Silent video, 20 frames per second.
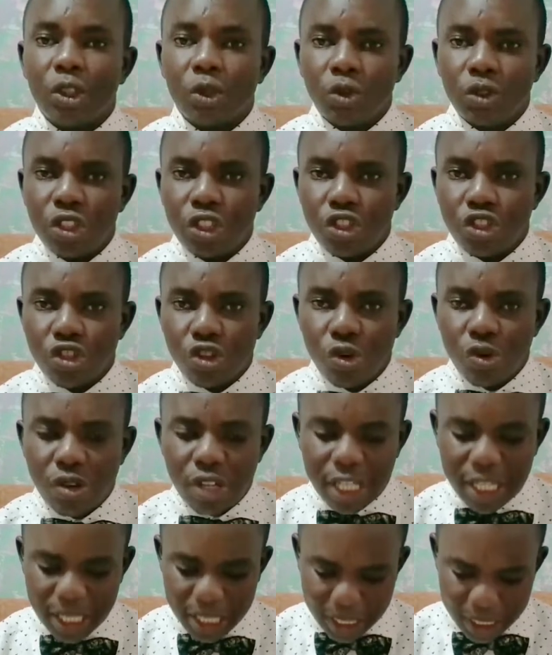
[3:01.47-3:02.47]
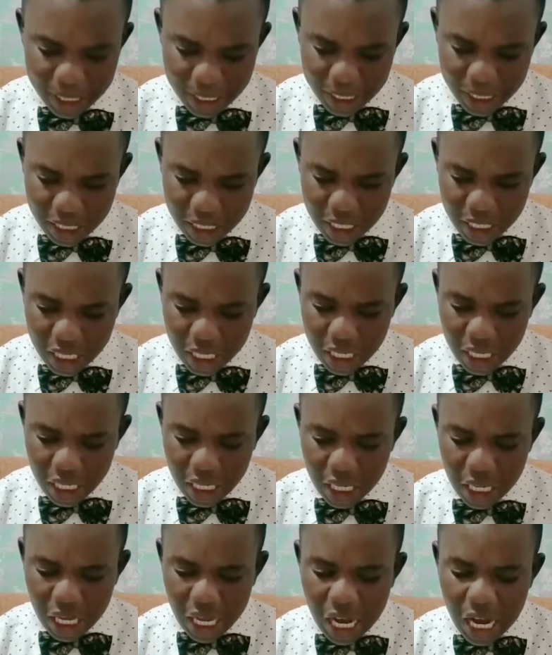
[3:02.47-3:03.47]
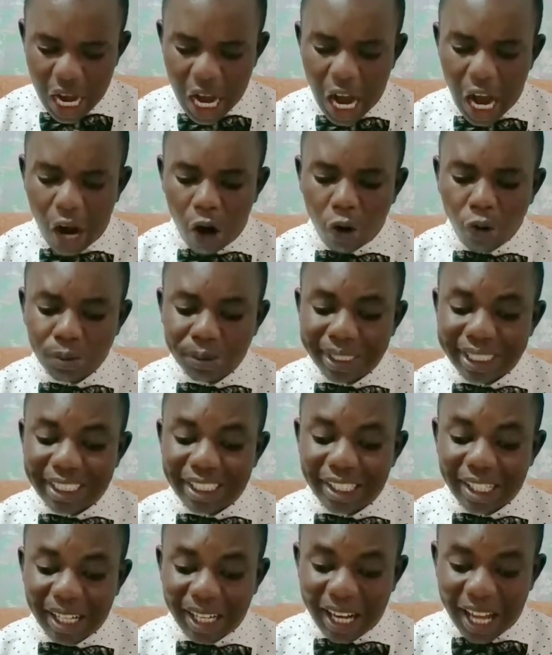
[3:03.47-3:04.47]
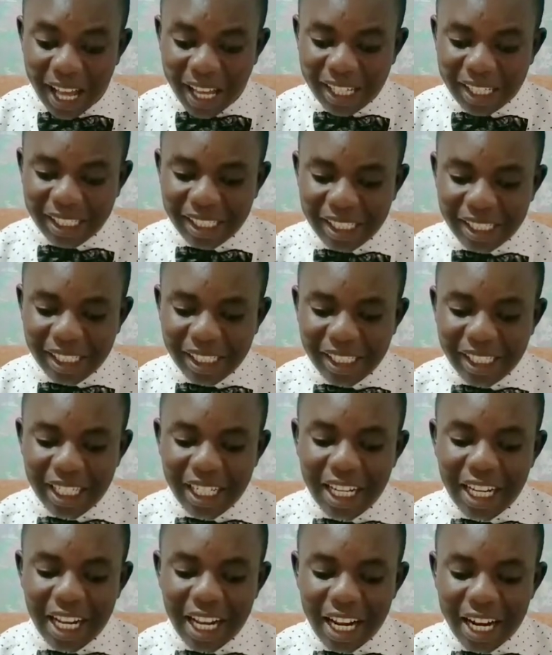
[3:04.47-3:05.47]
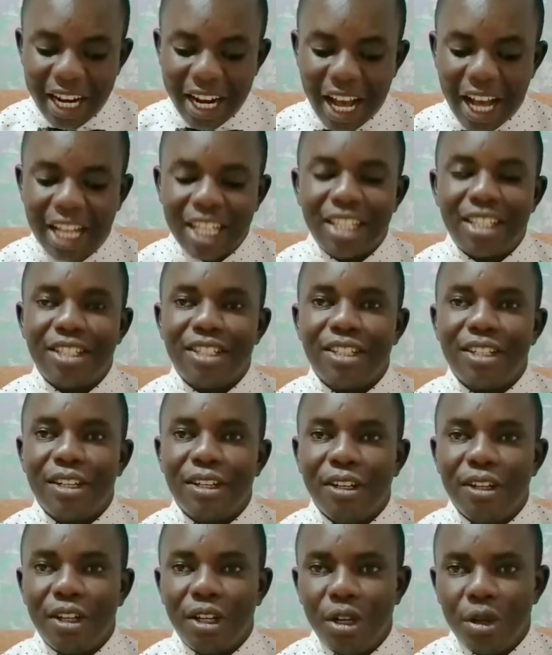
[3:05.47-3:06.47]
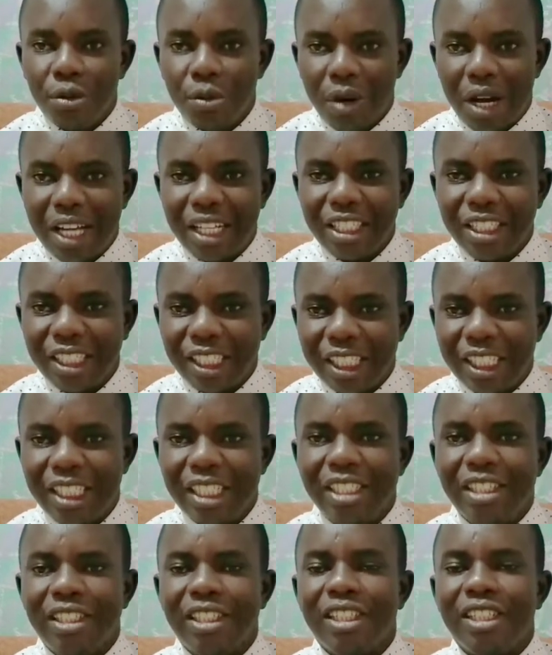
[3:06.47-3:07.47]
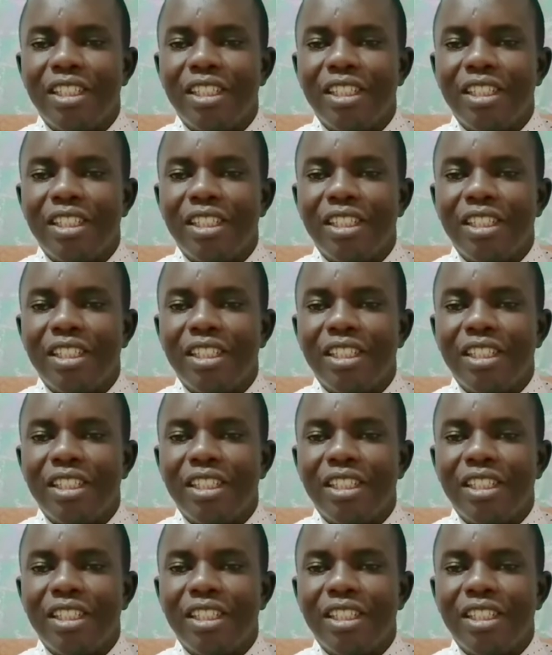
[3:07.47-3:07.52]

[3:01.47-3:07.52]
on the story, How Much Land Does a Man Need?